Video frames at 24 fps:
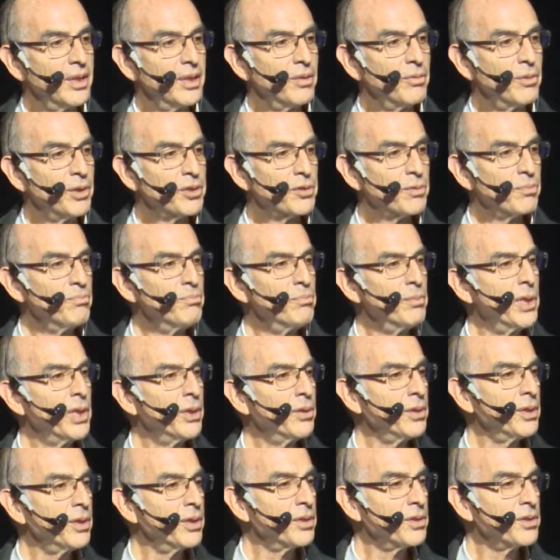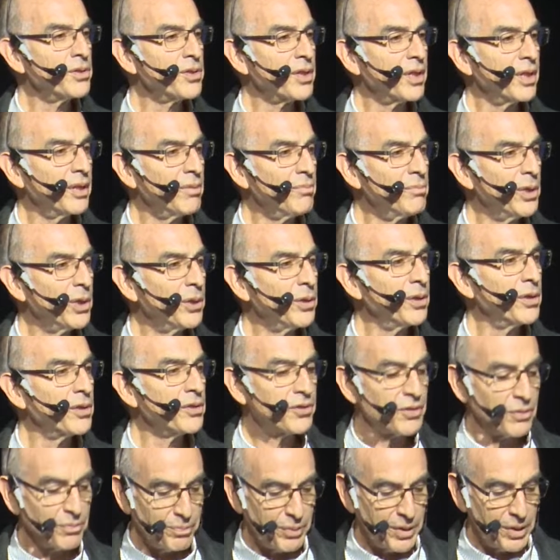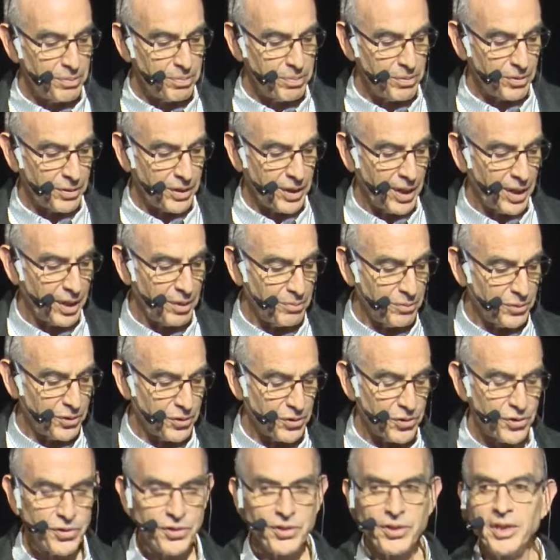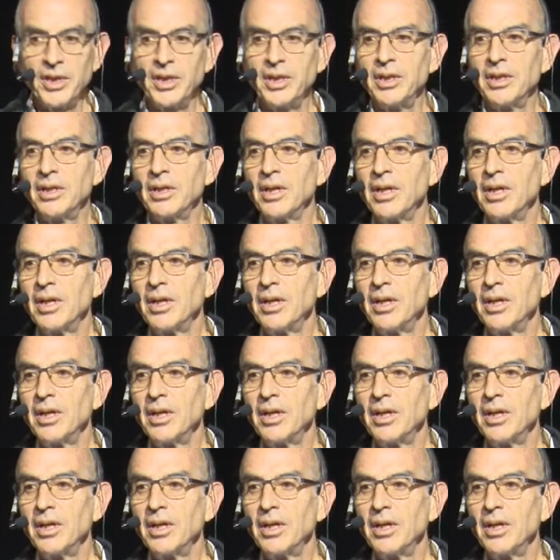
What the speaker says: which millions and millions of people came to see,